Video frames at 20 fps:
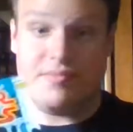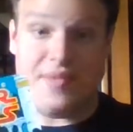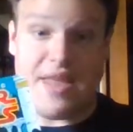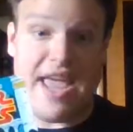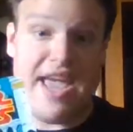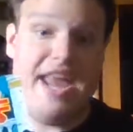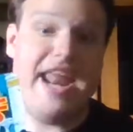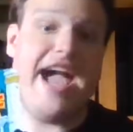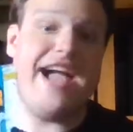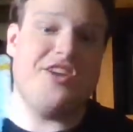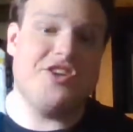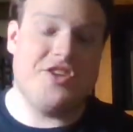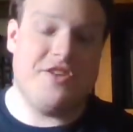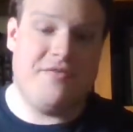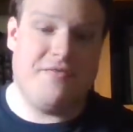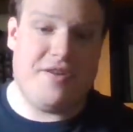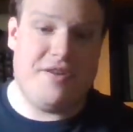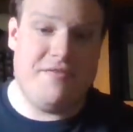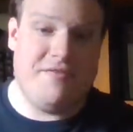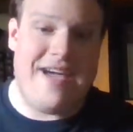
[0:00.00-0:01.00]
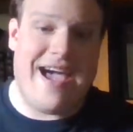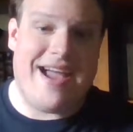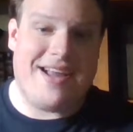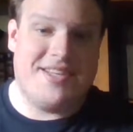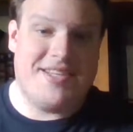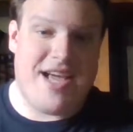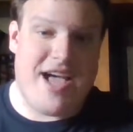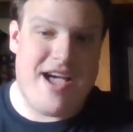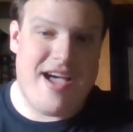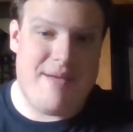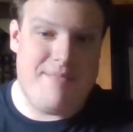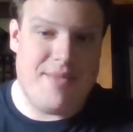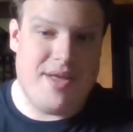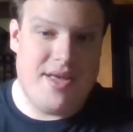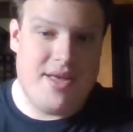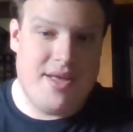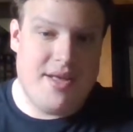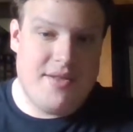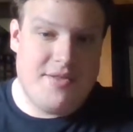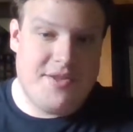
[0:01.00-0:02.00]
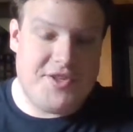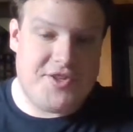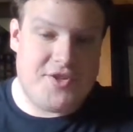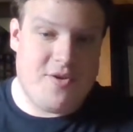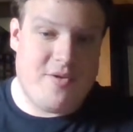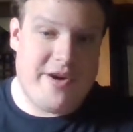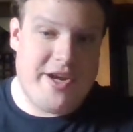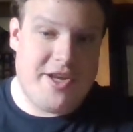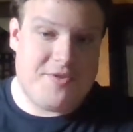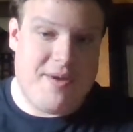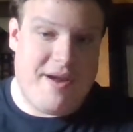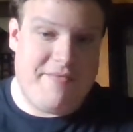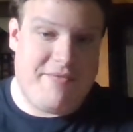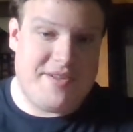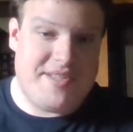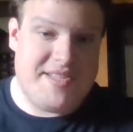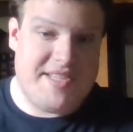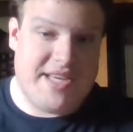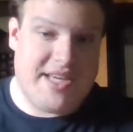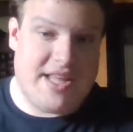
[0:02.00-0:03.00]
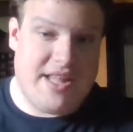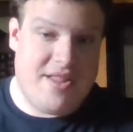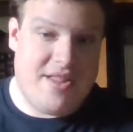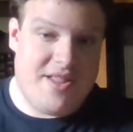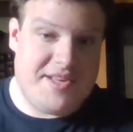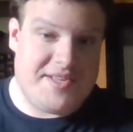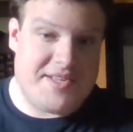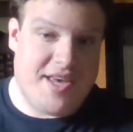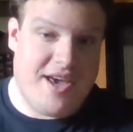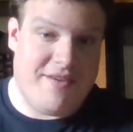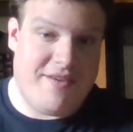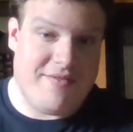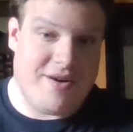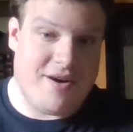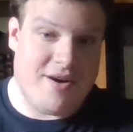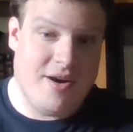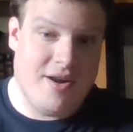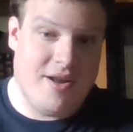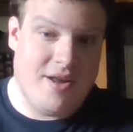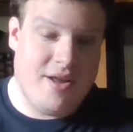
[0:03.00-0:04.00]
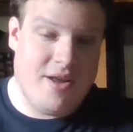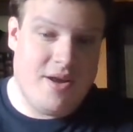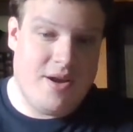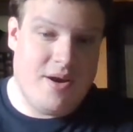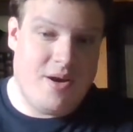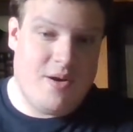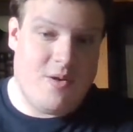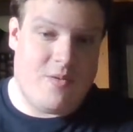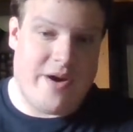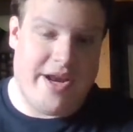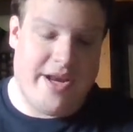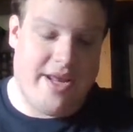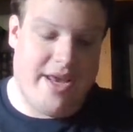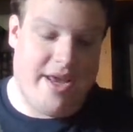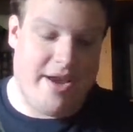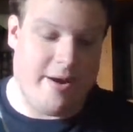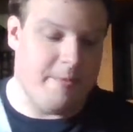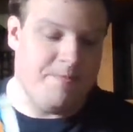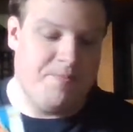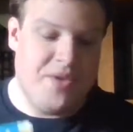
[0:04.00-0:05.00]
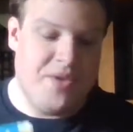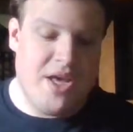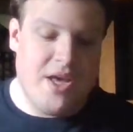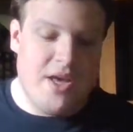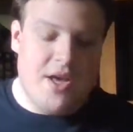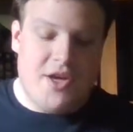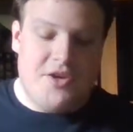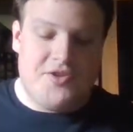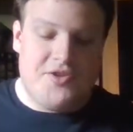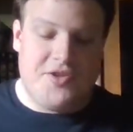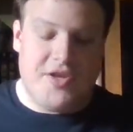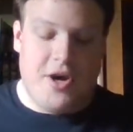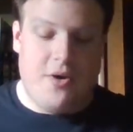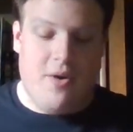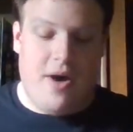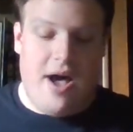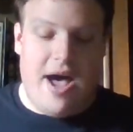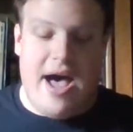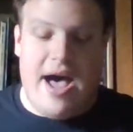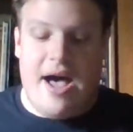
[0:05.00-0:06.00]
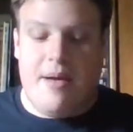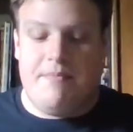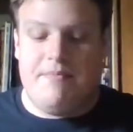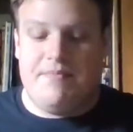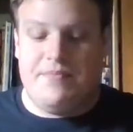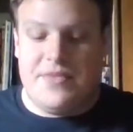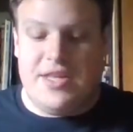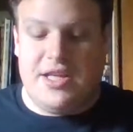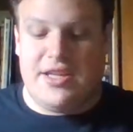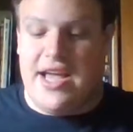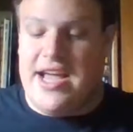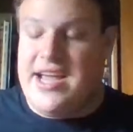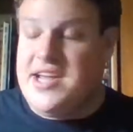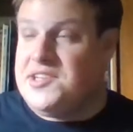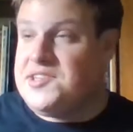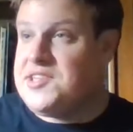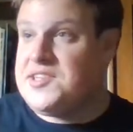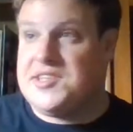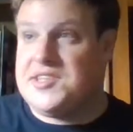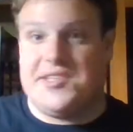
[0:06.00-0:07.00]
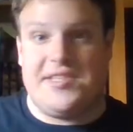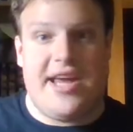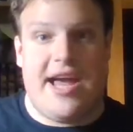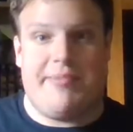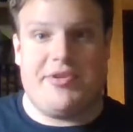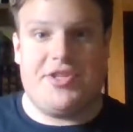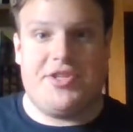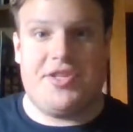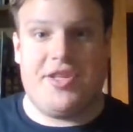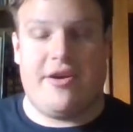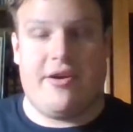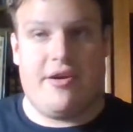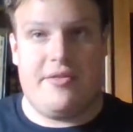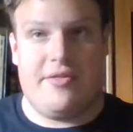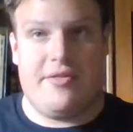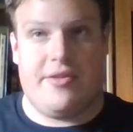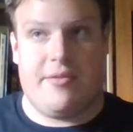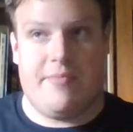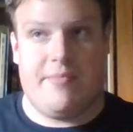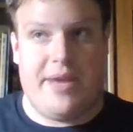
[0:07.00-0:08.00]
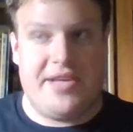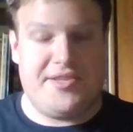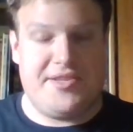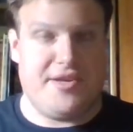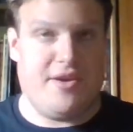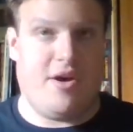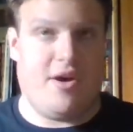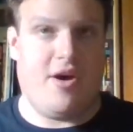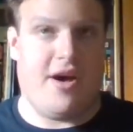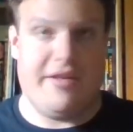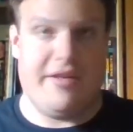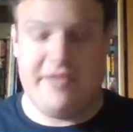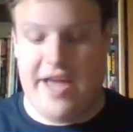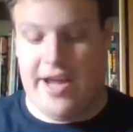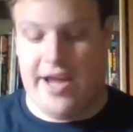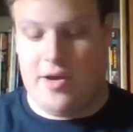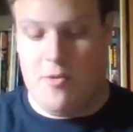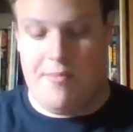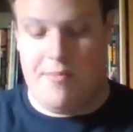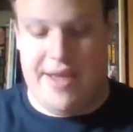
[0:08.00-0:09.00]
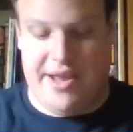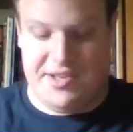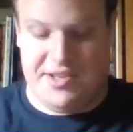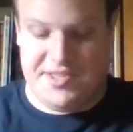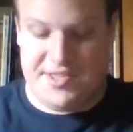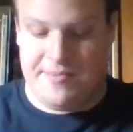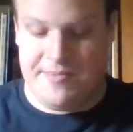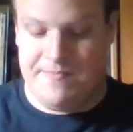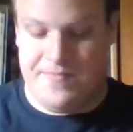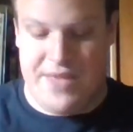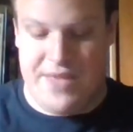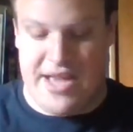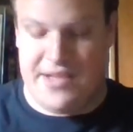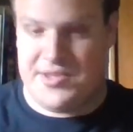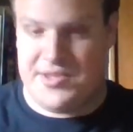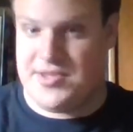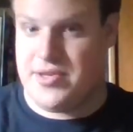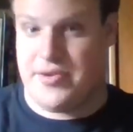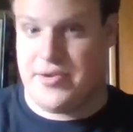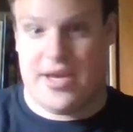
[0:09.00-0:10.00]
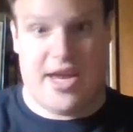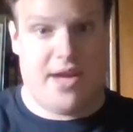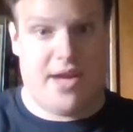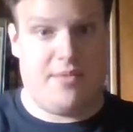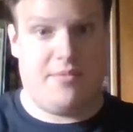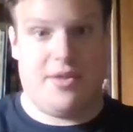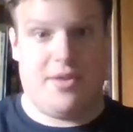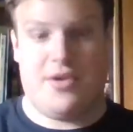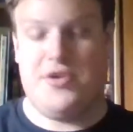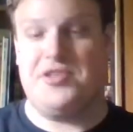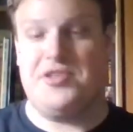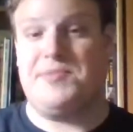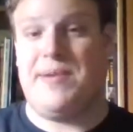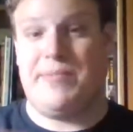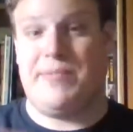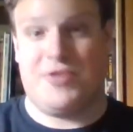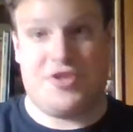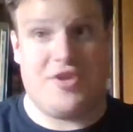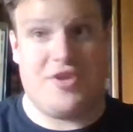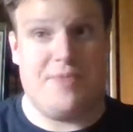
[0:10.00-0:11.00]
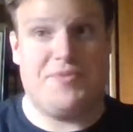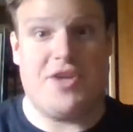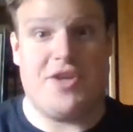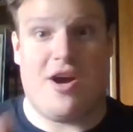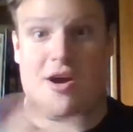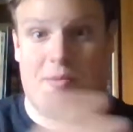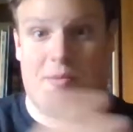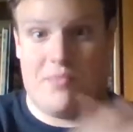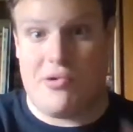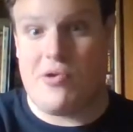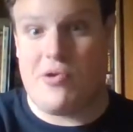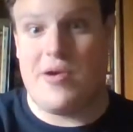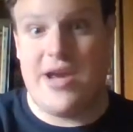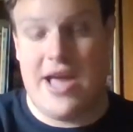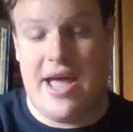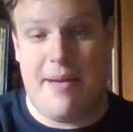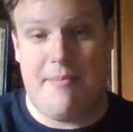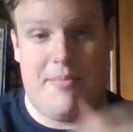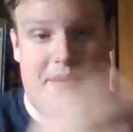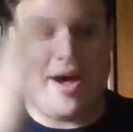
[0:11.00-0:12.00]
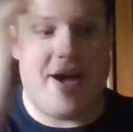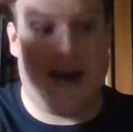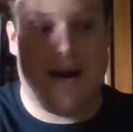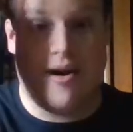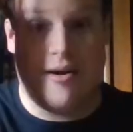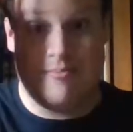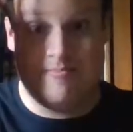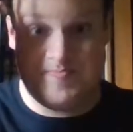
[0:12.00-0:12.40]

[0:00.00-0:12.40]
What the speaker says: And actually, fun fact: the story is referencing this cover right here. So, the Alliance has established their base on Hoth, Echo Base, and so again, the newspaper strips are pre-Empire.